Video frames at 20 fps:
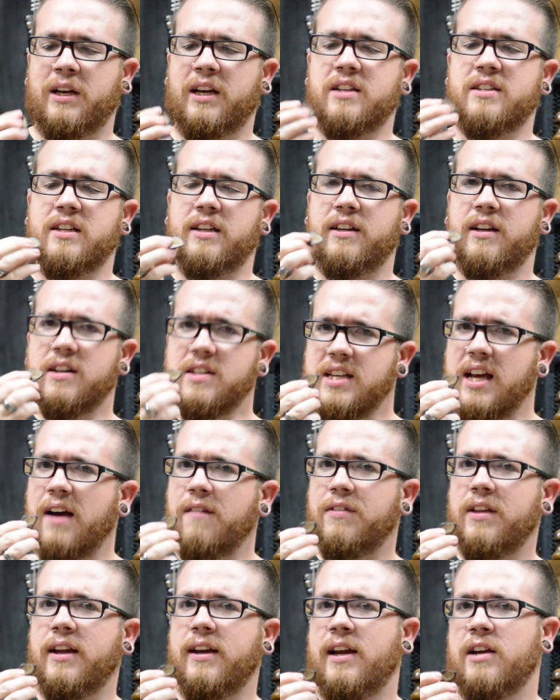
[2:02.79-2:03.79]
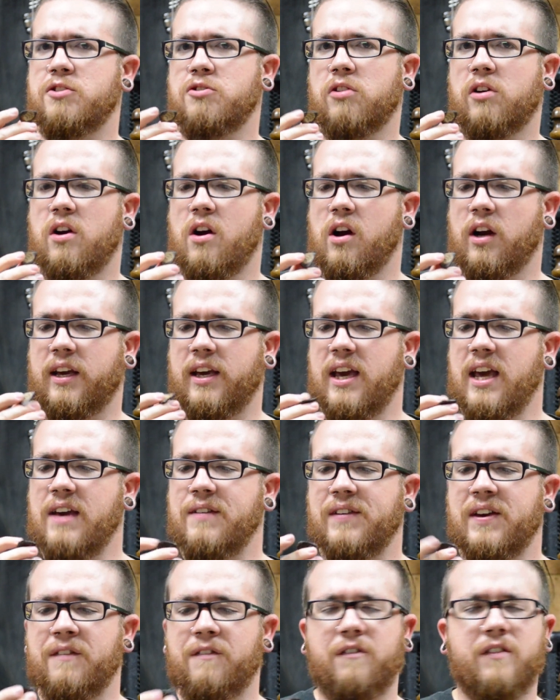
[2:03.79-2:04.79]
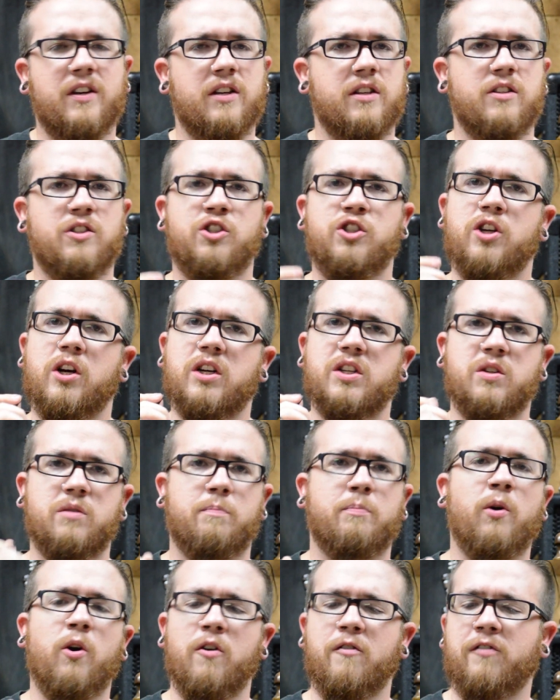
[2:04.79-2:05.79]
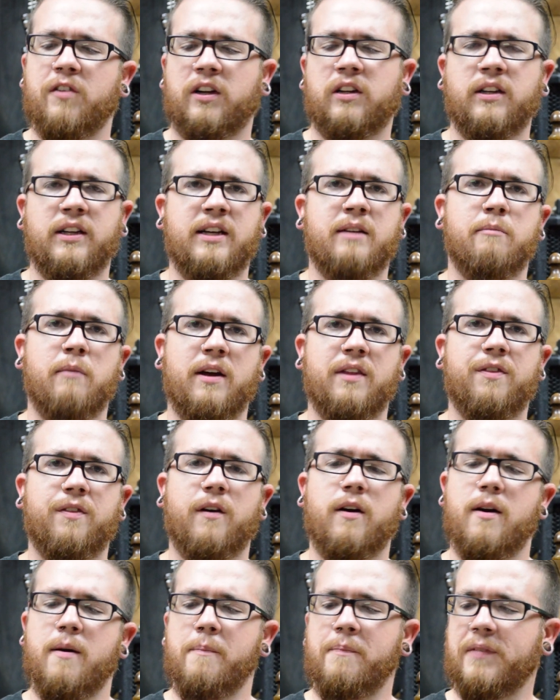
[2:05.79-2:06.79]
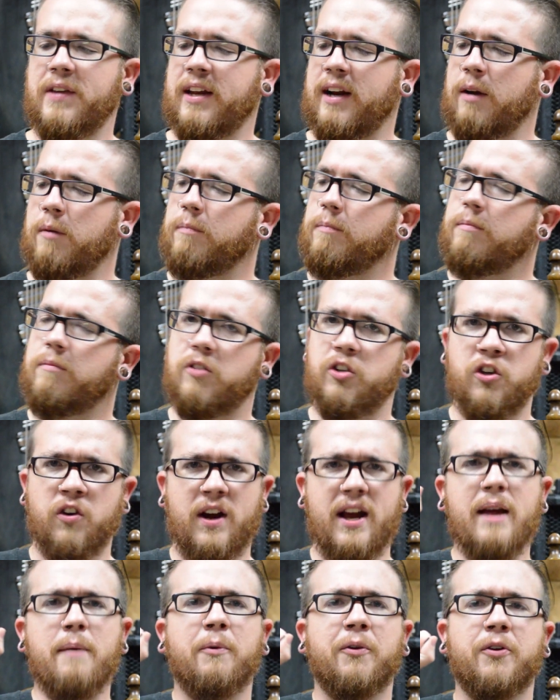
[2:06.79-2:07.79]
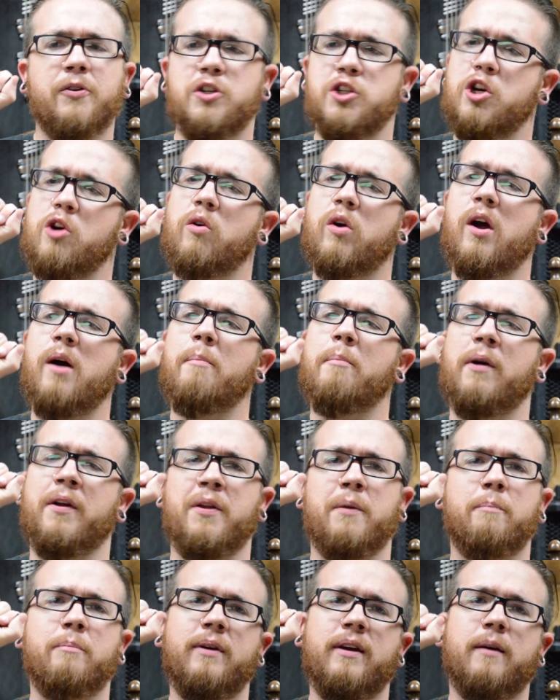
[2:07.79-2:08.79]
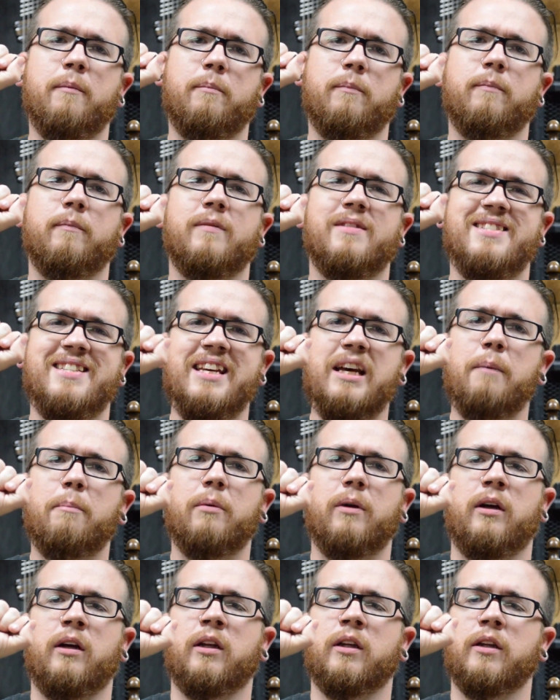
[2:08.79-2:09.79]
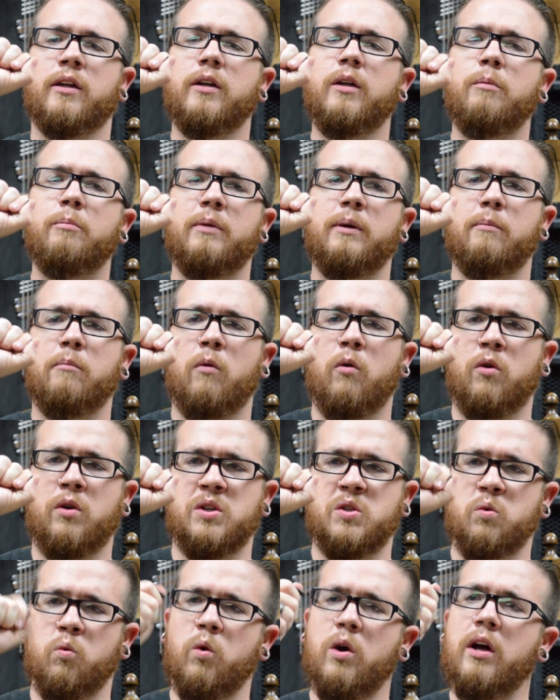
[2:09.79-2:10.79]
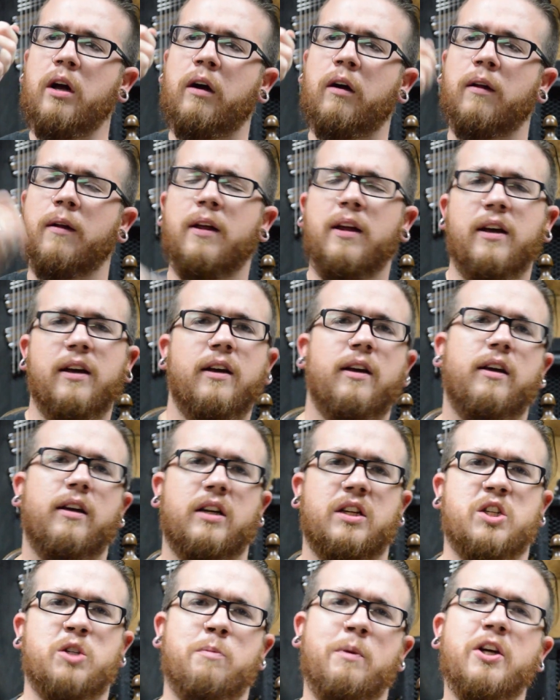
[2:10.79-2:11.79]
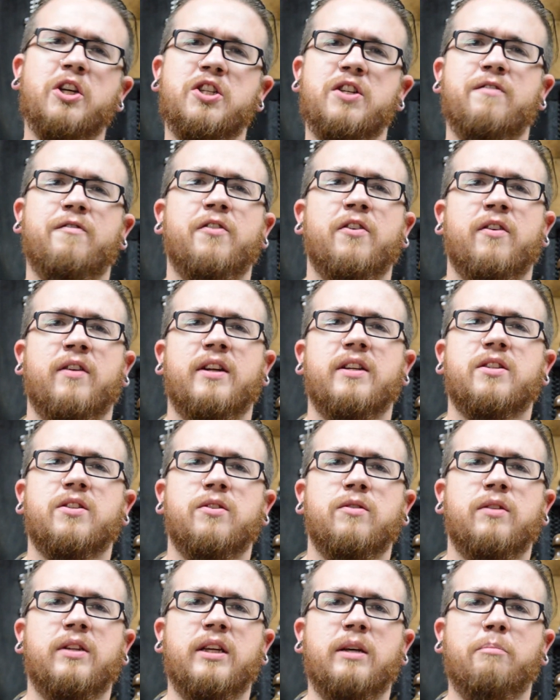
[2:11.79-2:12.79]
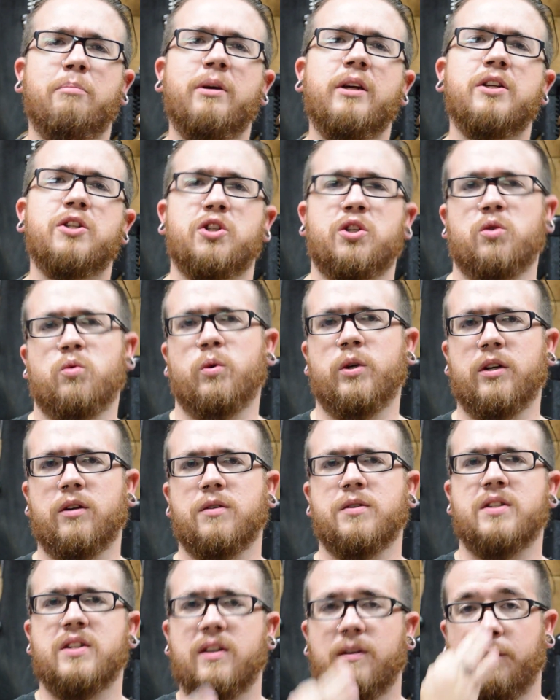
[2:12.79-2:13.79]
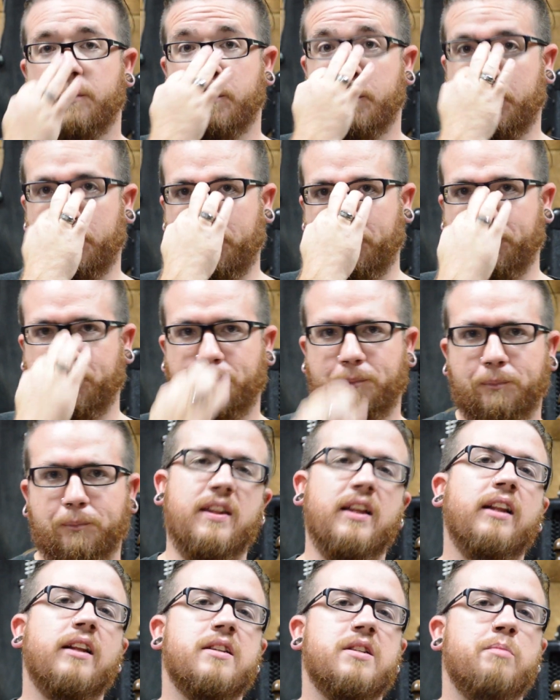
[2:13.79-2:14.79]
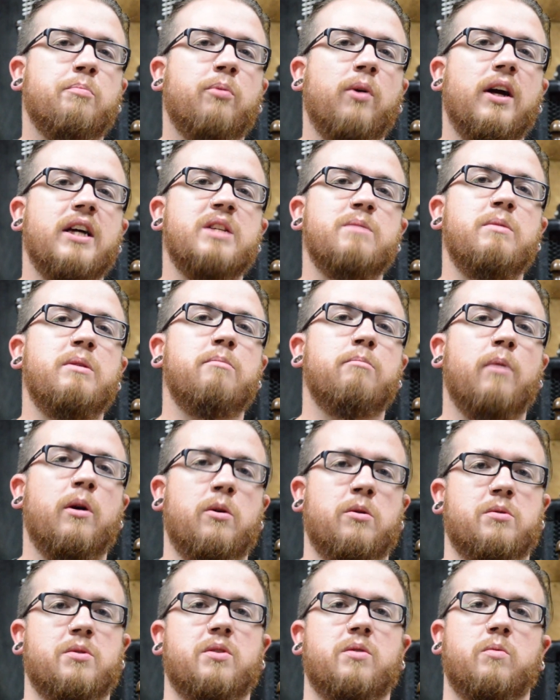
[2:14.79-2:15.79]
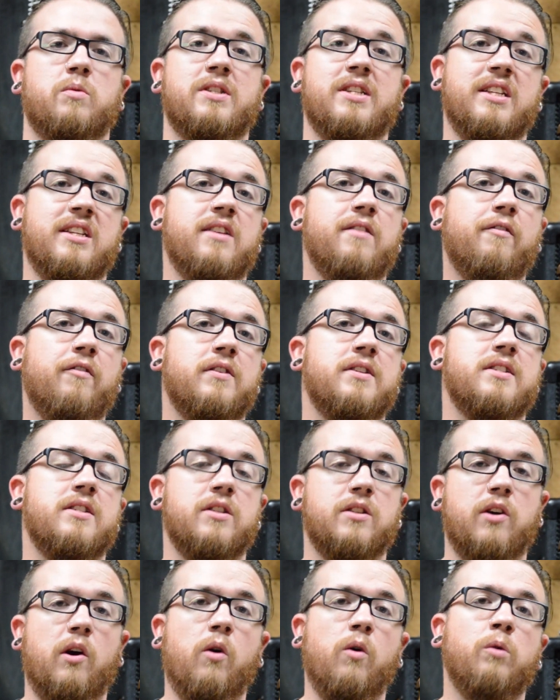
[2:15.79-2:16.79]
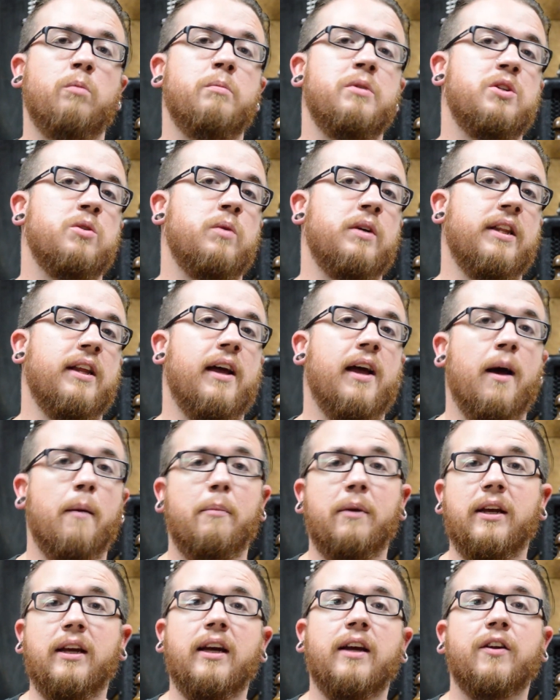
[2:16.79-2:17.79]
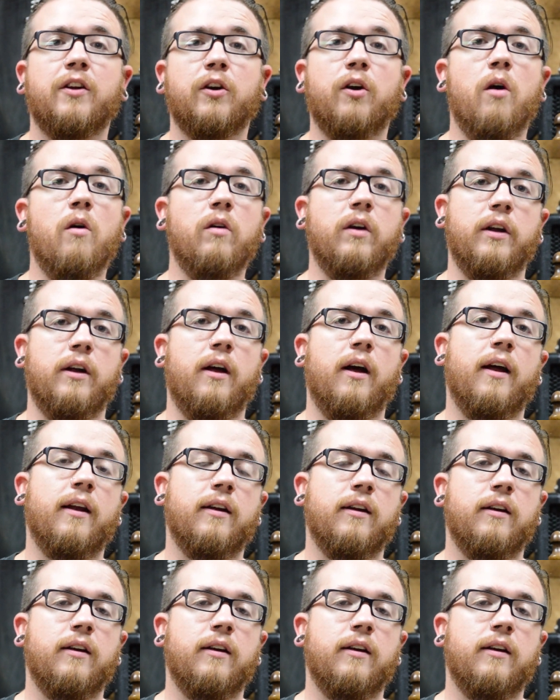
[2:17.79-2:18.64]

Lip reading: because it does have that natural concave, it fit just perfectly in my thumb, and you're able to choke up on the tip a little bit more as well, especially if you're into the pinch squeals. The thing that surprised me most was the difference in tone between the ebony and the coconut.